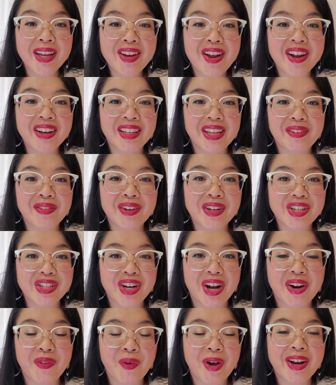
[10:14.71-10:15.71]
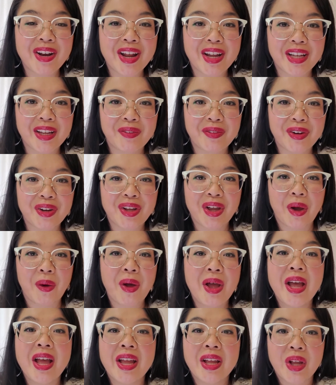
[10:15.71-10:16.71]
not give it a shot? Why not give it a go?
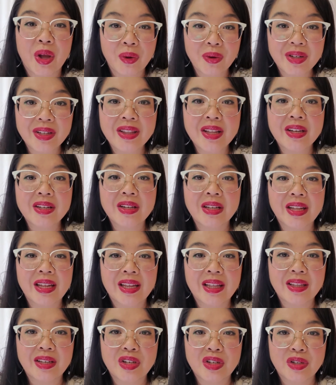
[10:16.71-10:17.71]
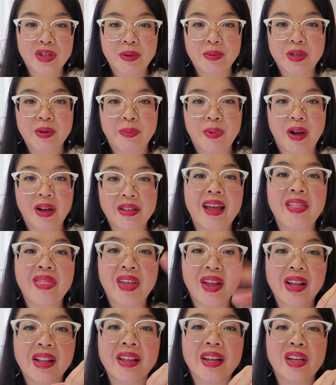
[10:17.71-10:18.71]
Go to the link in the description box
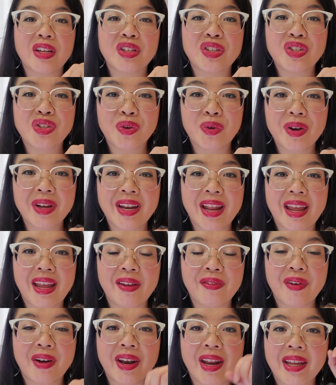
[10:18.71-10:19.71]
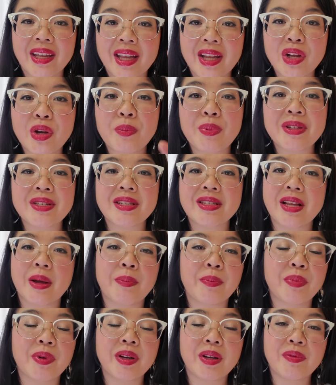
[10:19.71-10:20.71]
and click join Avon and get your business
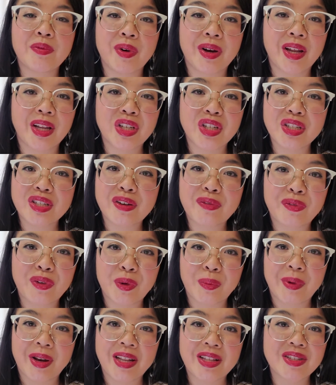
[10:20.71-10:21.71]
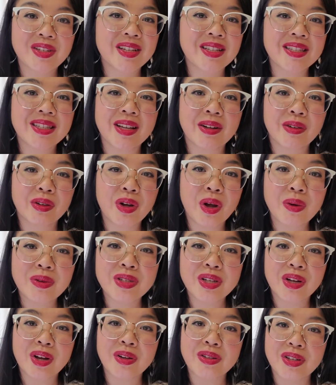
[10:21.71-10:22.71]
up and running in just a few minutes. You can sell coast
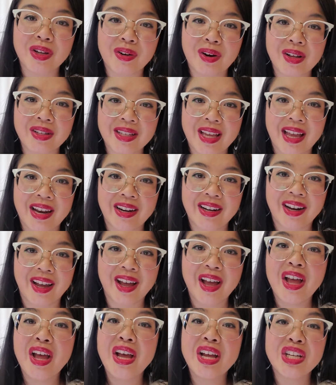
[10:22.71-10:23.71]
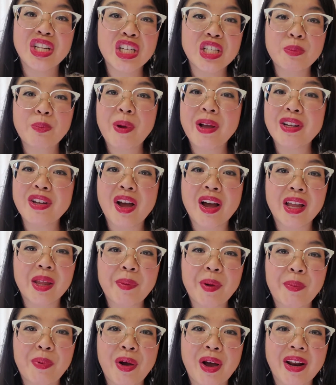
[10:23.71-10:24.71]
to coast across Canada just by talking
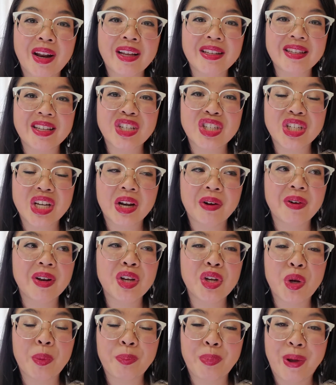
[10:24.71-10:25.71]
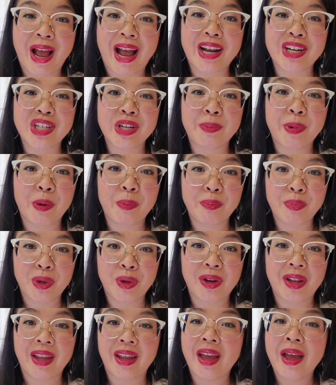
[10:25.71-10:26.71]
about products and sharing your passion about
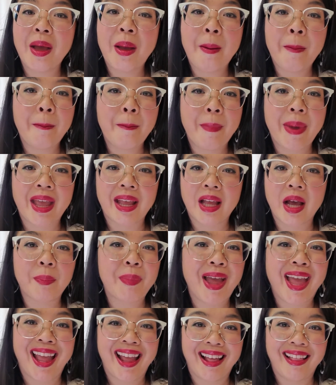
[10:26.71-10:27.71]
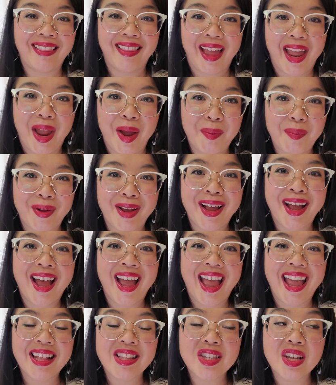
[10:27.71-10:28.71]
beauty, makeup, and glam.
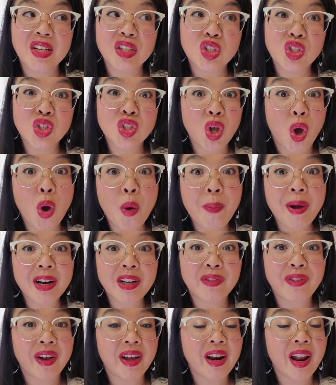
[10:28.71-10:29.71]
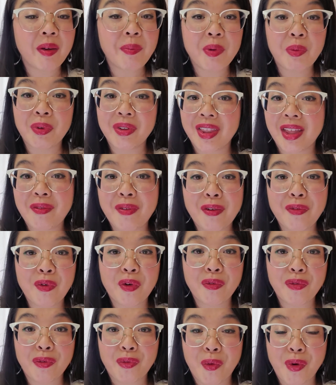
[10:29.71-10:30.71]
It's so much fun. I've been with Avon for
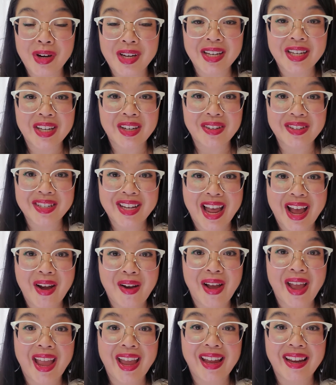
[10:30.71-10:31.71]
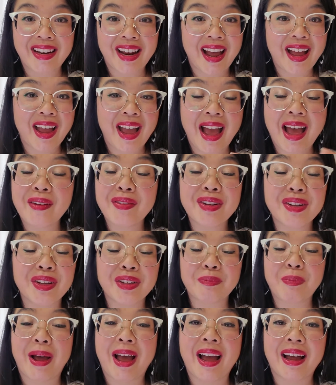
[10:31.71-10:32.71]
over 14 years now, and I haven't
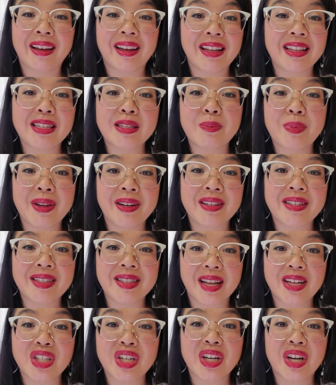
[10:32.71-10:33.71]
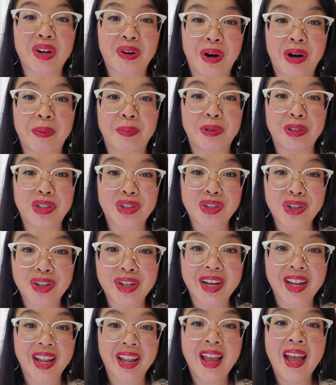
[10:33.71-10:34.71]
looked back. It's been such an incredible
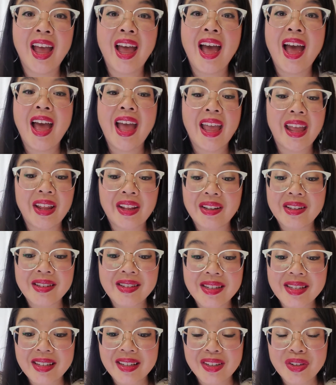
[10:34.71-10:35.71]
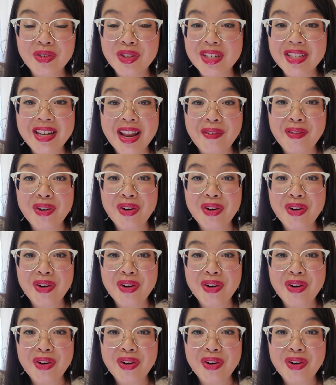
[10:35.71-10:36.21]
journey. And you just never